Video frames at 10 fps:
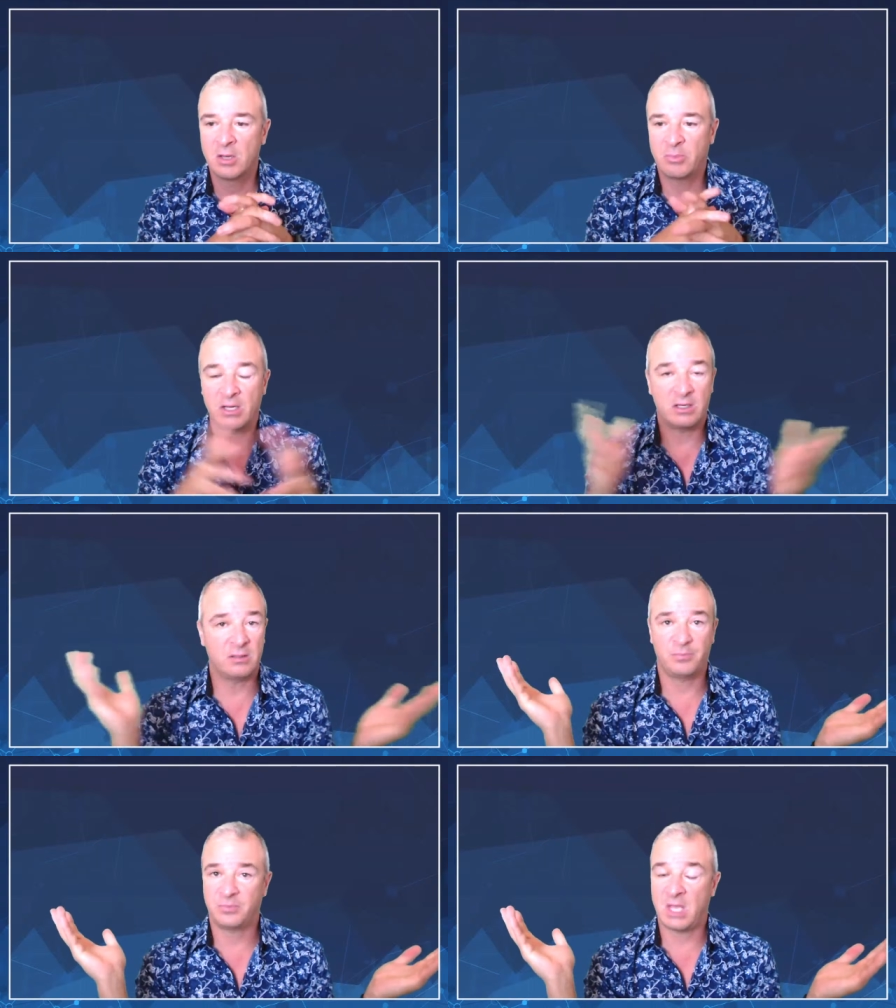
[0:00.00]
But
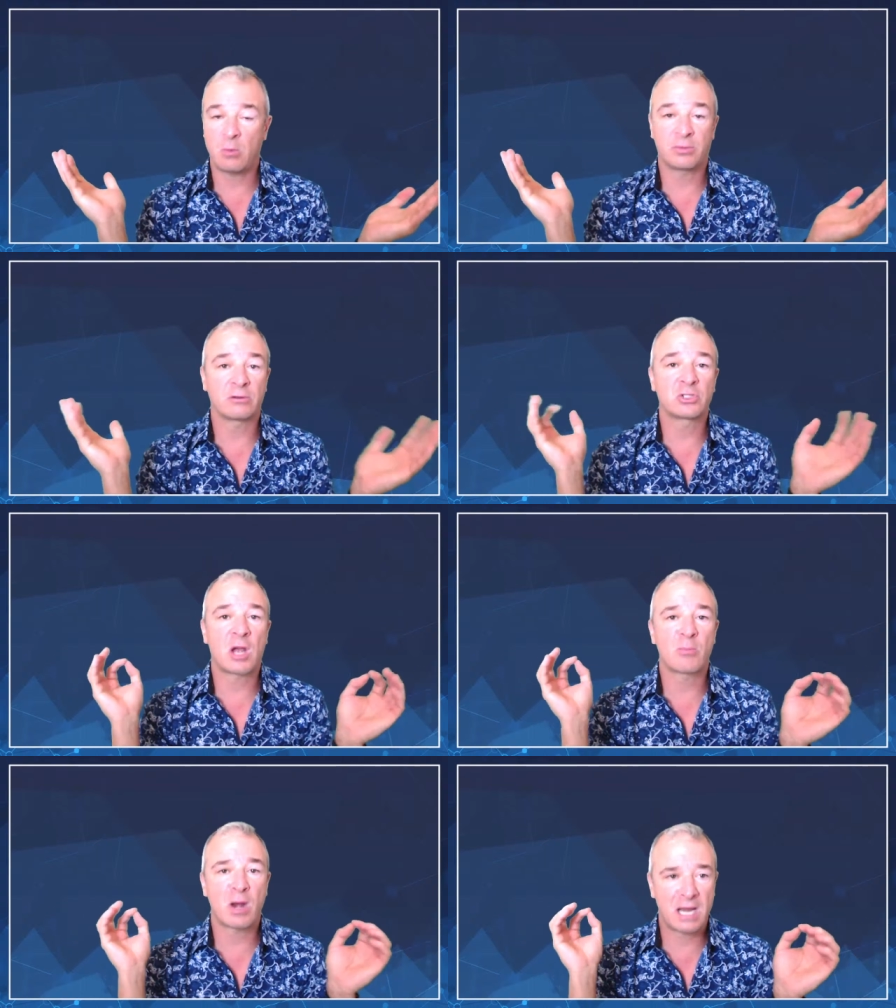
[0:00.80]
they, their
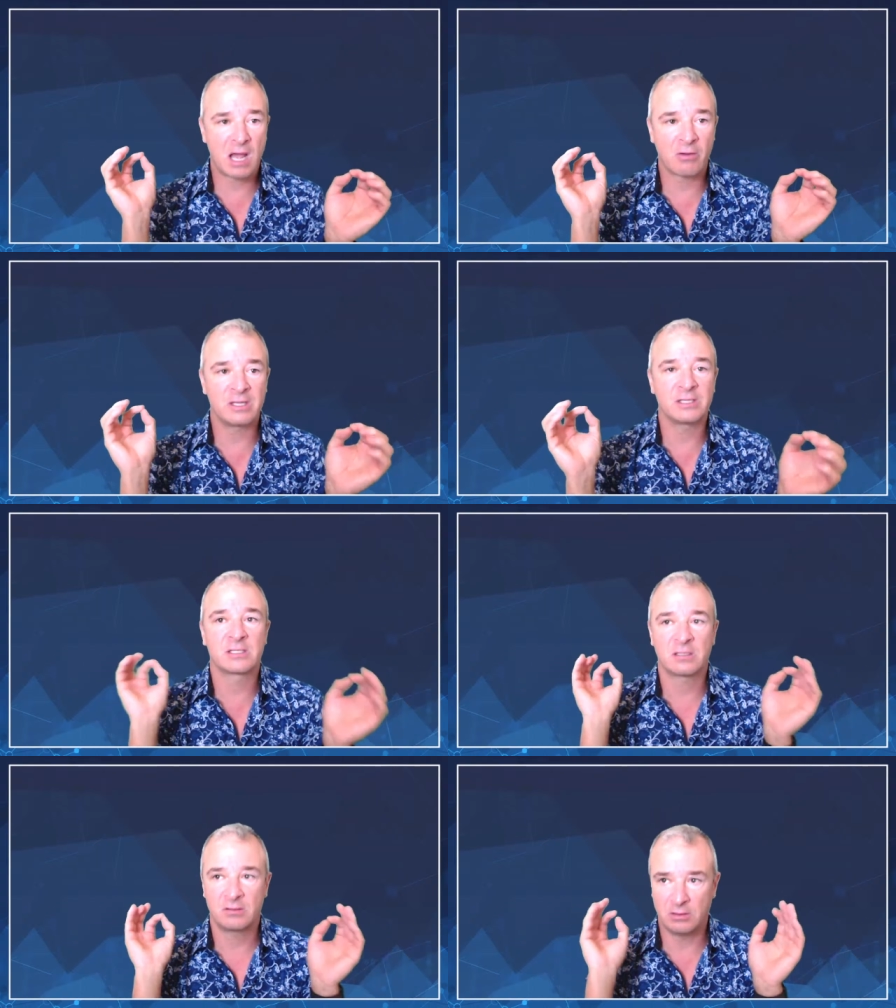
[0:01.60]
job right now
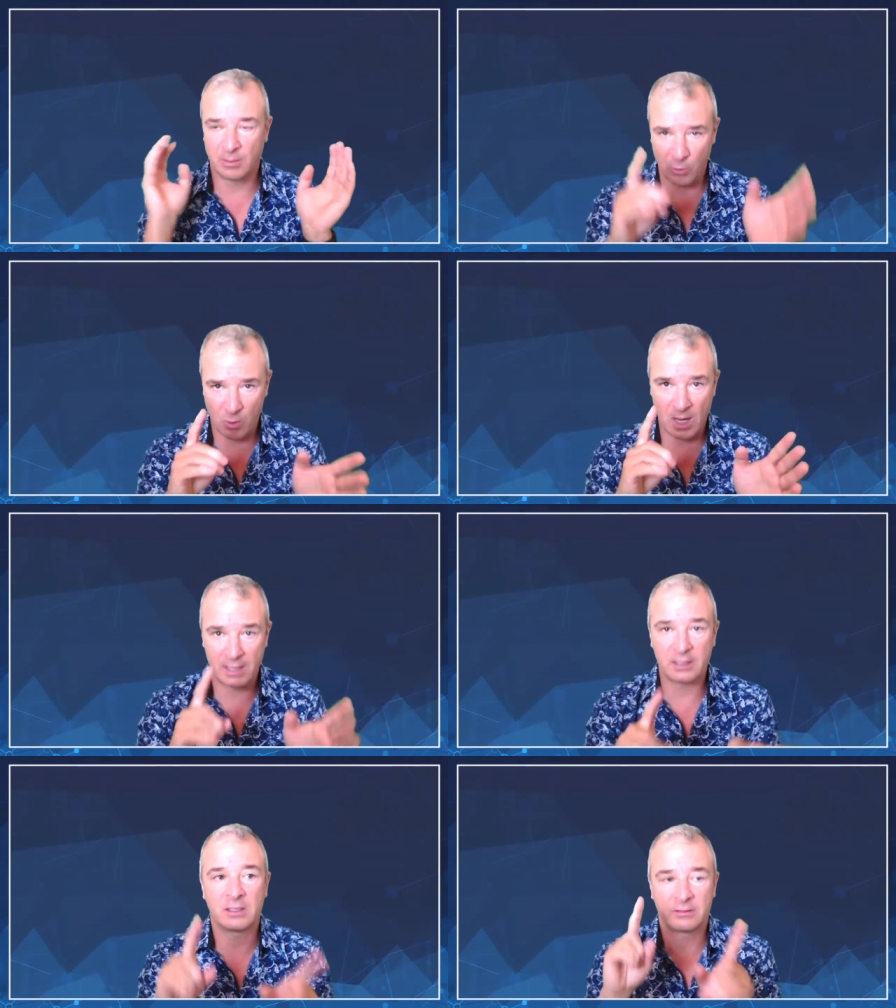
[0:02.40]
is number
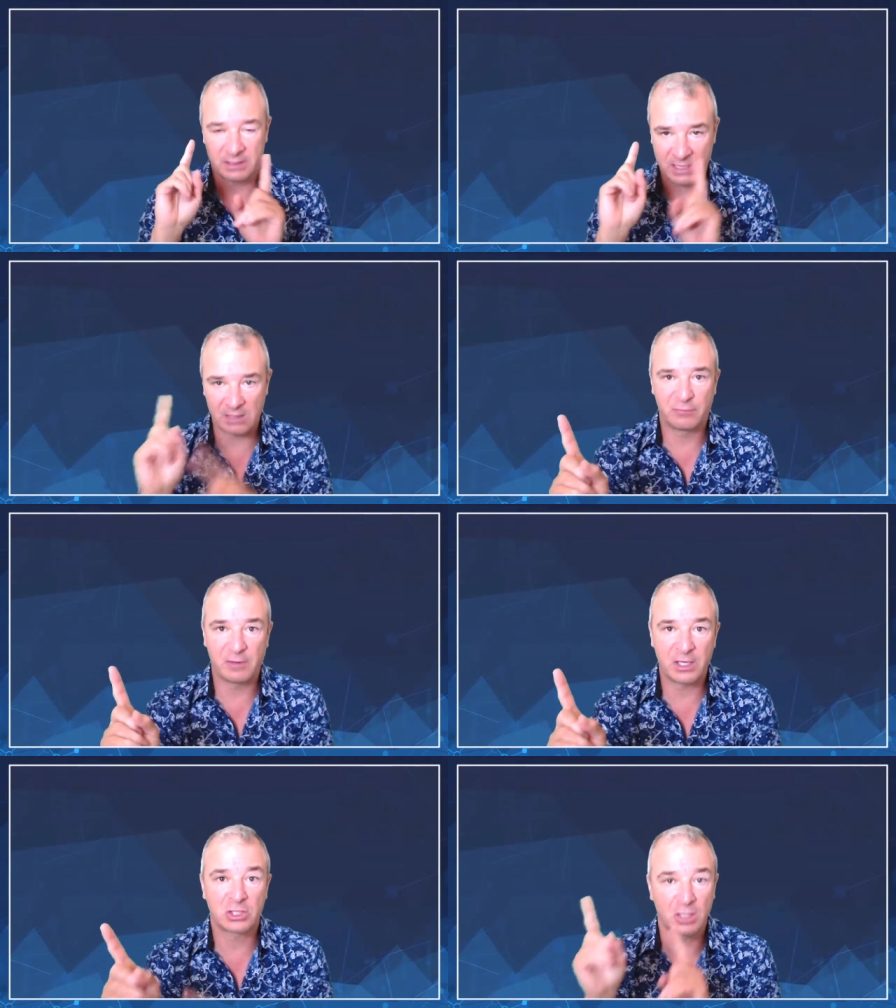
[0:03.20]
one, let's get
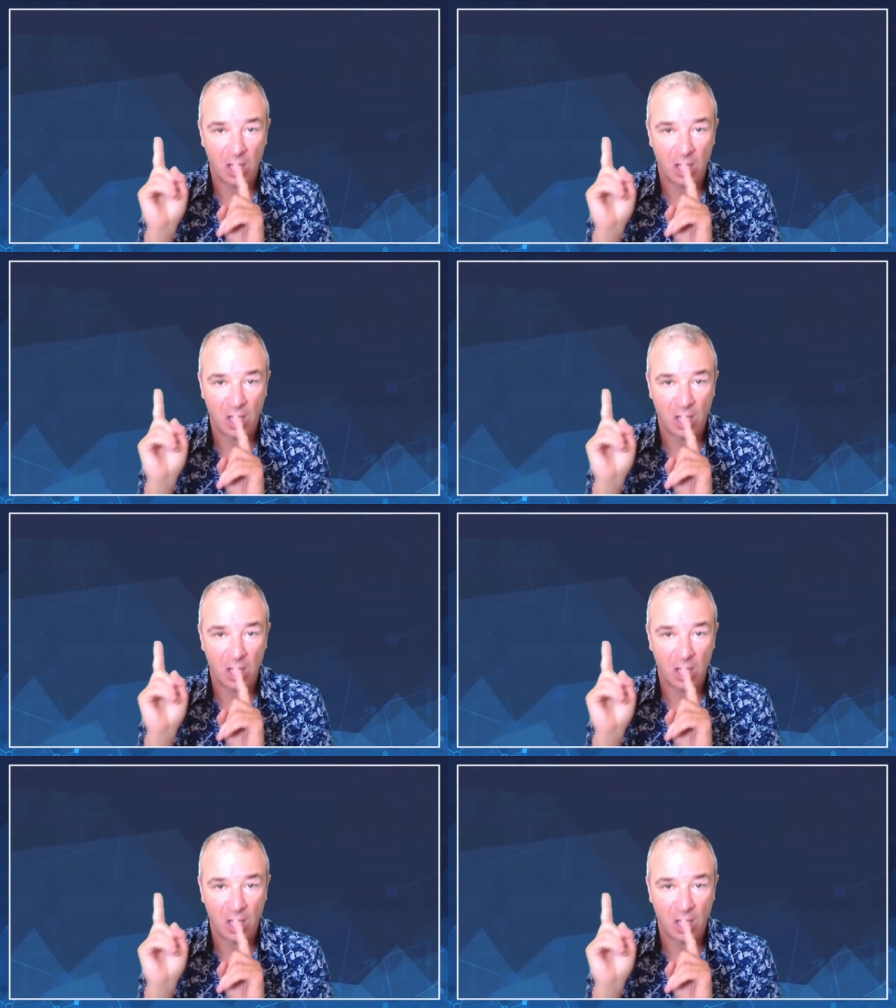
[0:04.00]
inflation